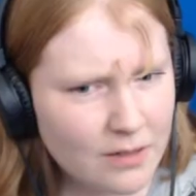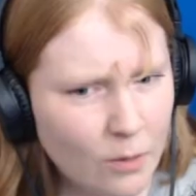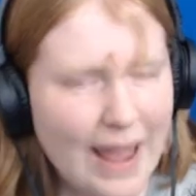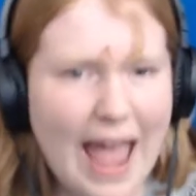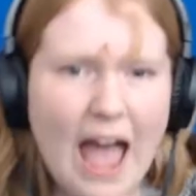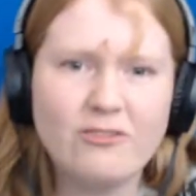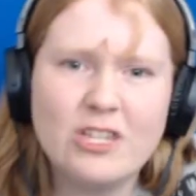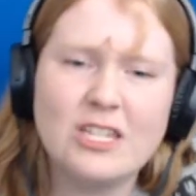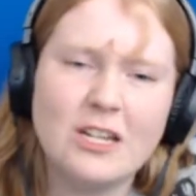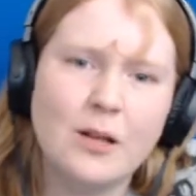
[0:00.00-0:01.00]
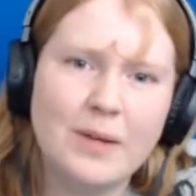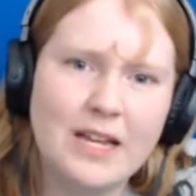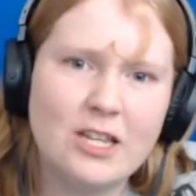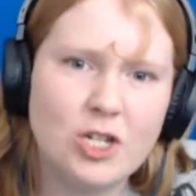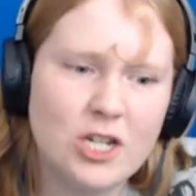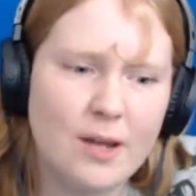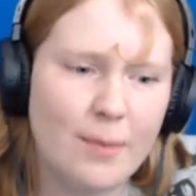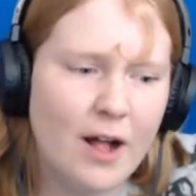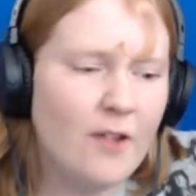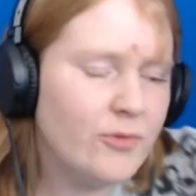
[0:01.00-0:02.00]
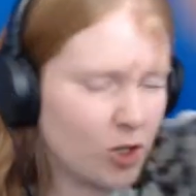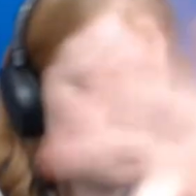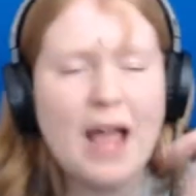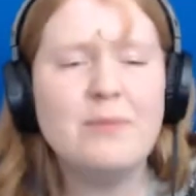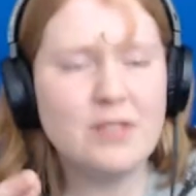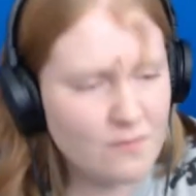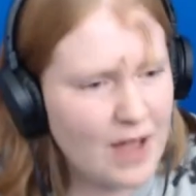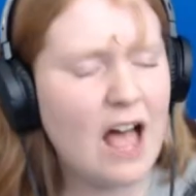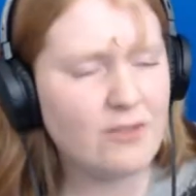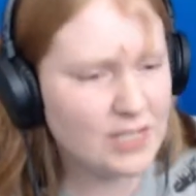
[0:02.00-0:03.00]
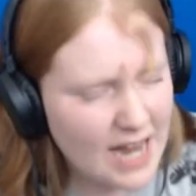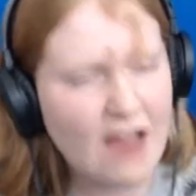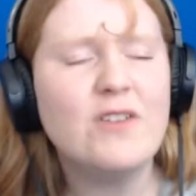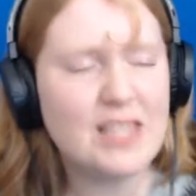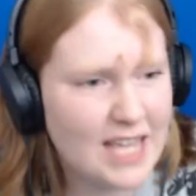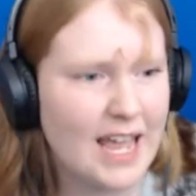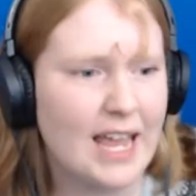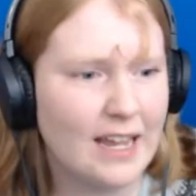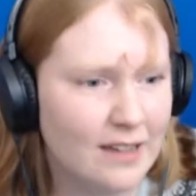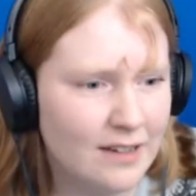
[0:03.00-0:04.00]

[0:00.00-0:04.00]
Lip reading: We have to still be in the ship. There's pipes and valves and everything.